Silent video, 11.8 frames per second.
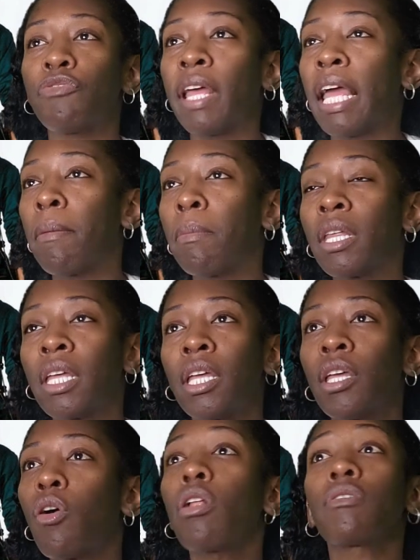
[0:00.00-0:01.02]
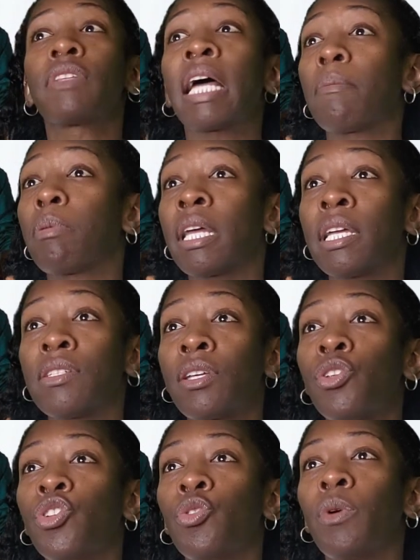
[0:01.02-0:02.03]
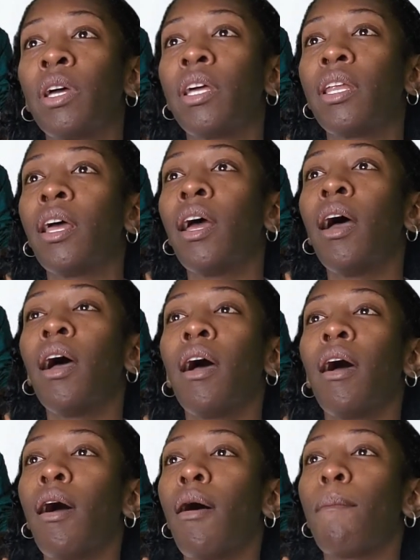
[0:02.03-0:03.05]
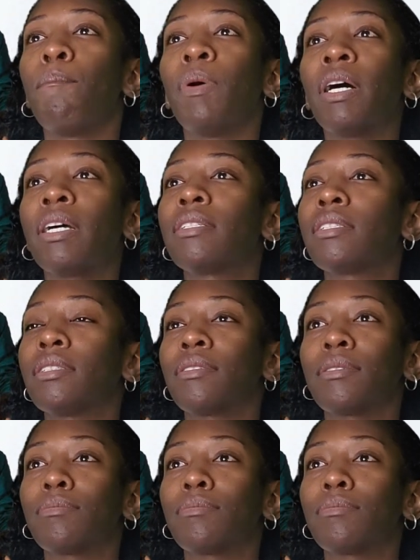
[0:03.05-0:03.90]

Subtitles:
family, all of that plays into it. But